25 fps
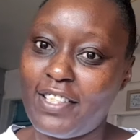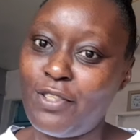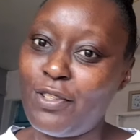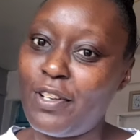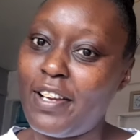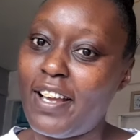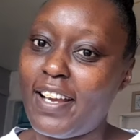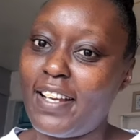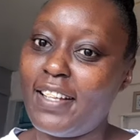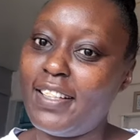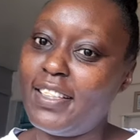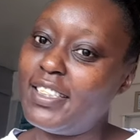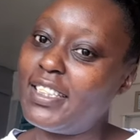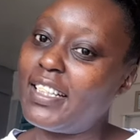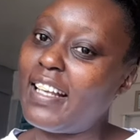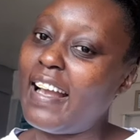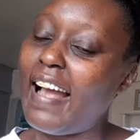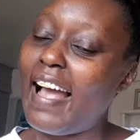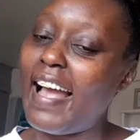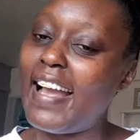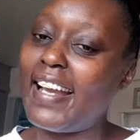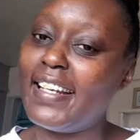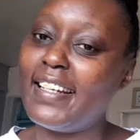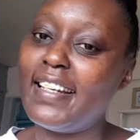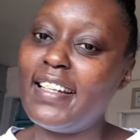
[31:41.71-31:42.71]
You guys,
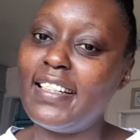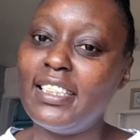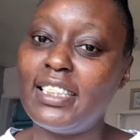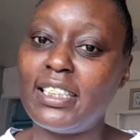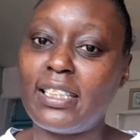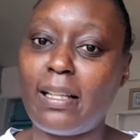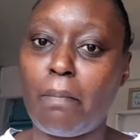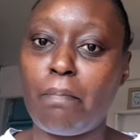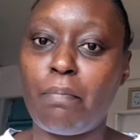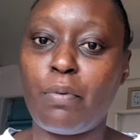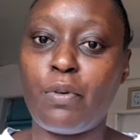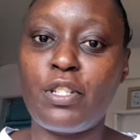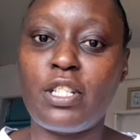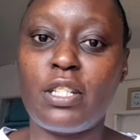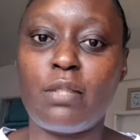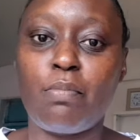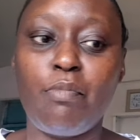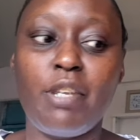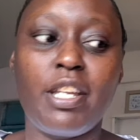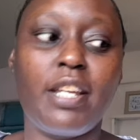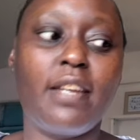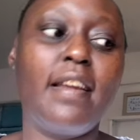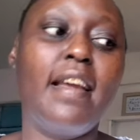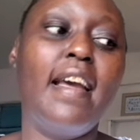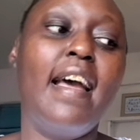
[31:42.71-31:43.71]
kindly support
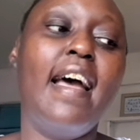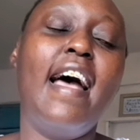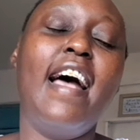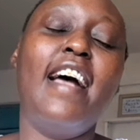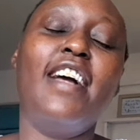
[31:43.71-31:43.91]
me.